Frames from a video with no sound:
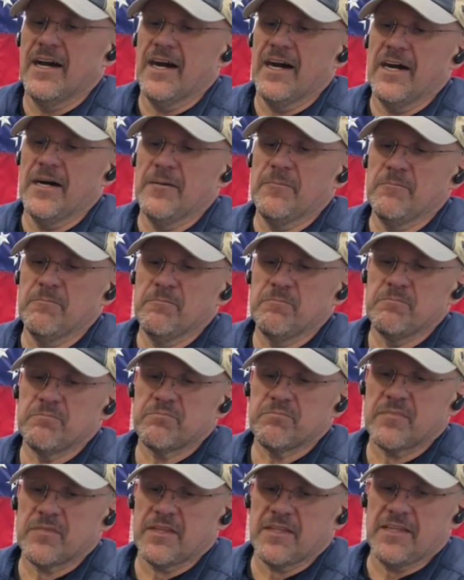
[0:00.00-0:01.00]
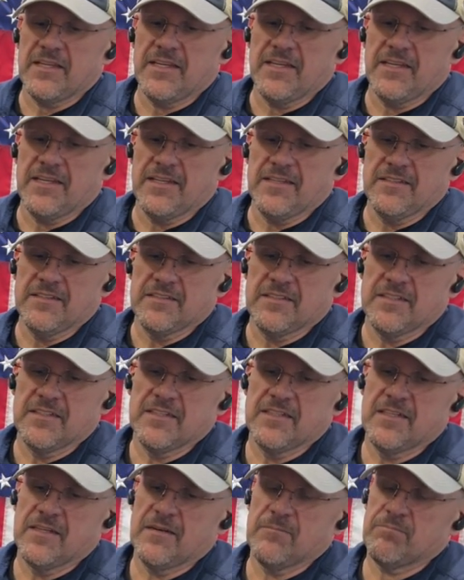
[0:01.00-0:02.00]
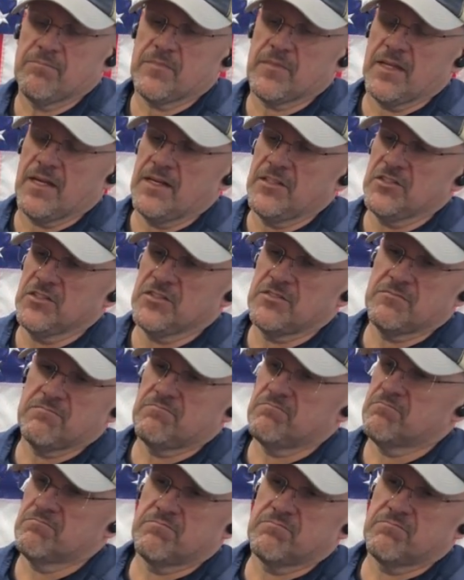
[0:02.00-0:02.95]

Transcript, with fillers: Um, and I just